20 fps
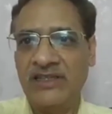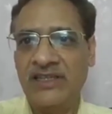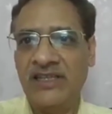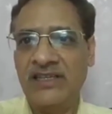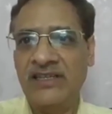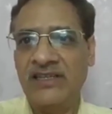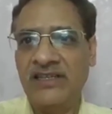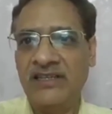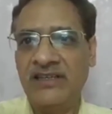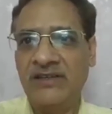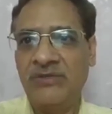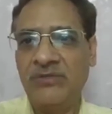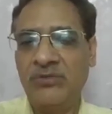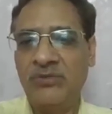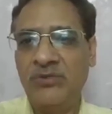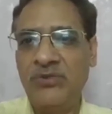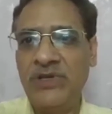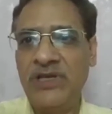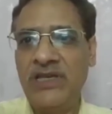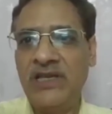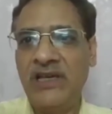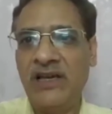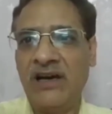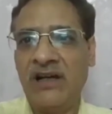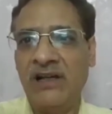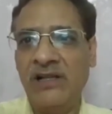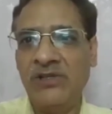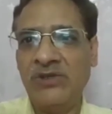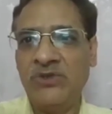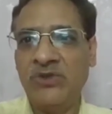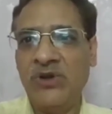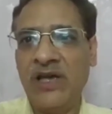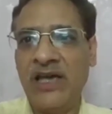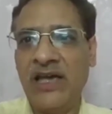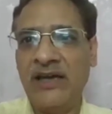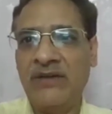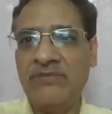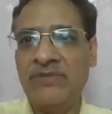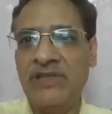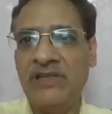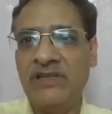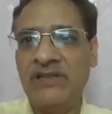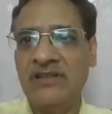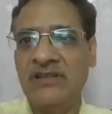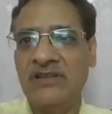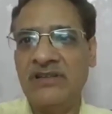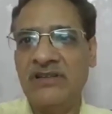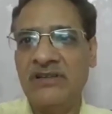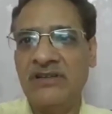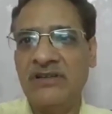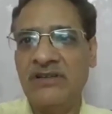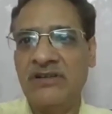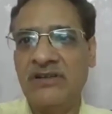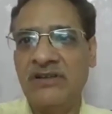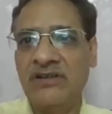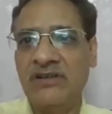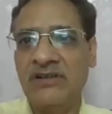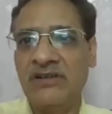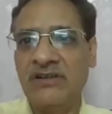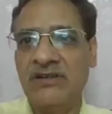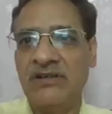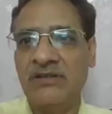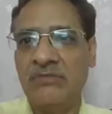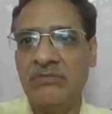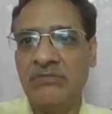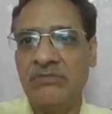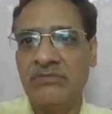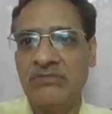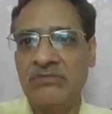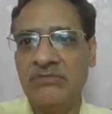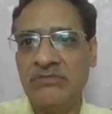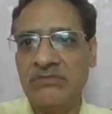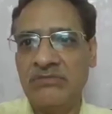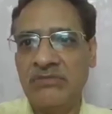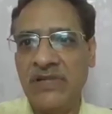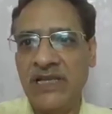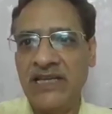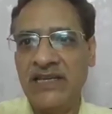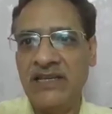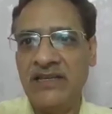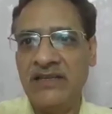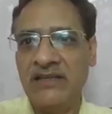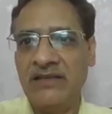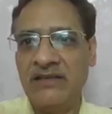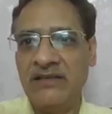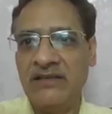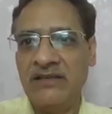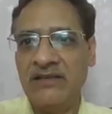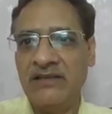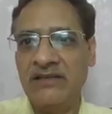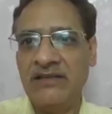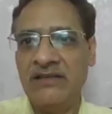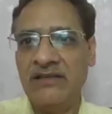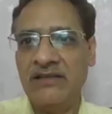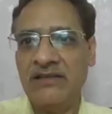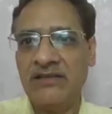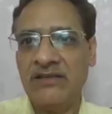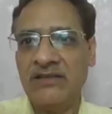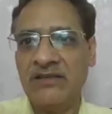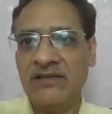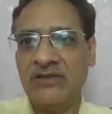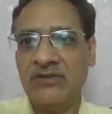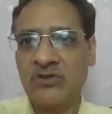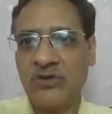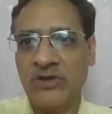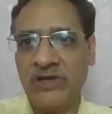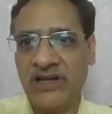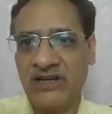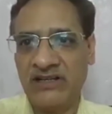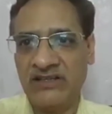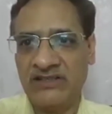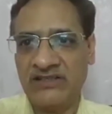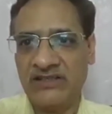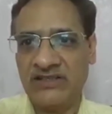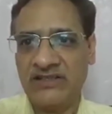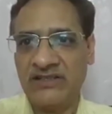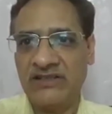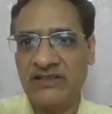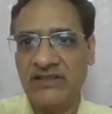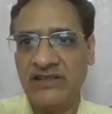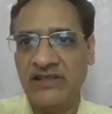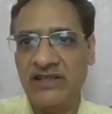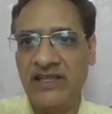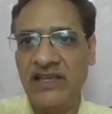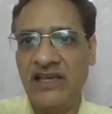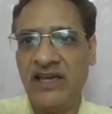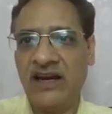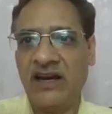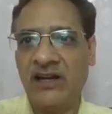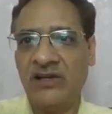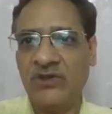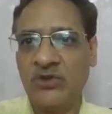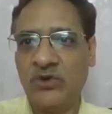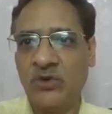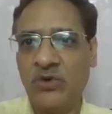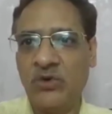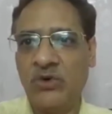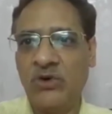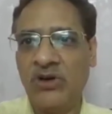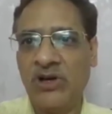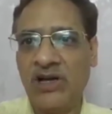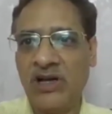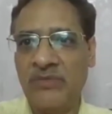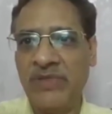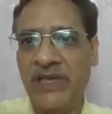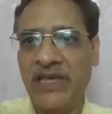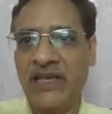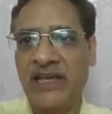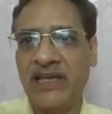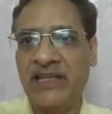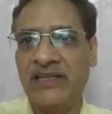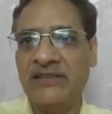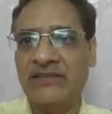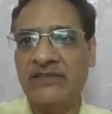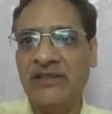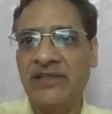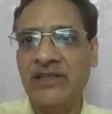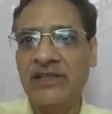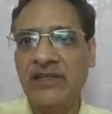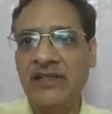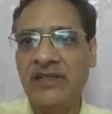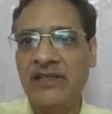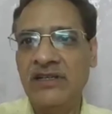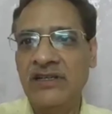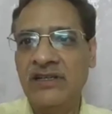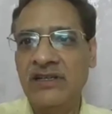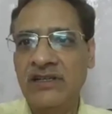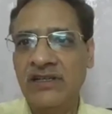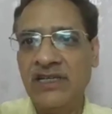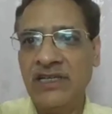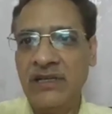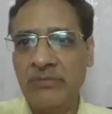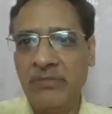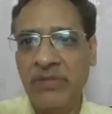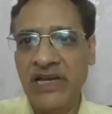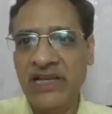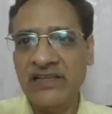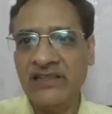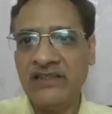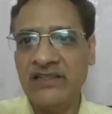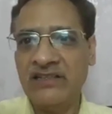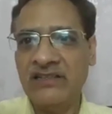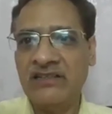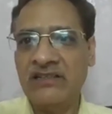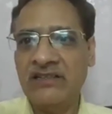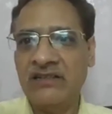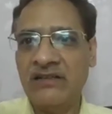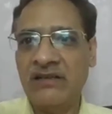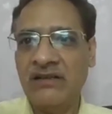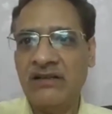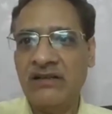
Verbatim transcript: Then we also have the many squirrels. They are also coming and nibbling the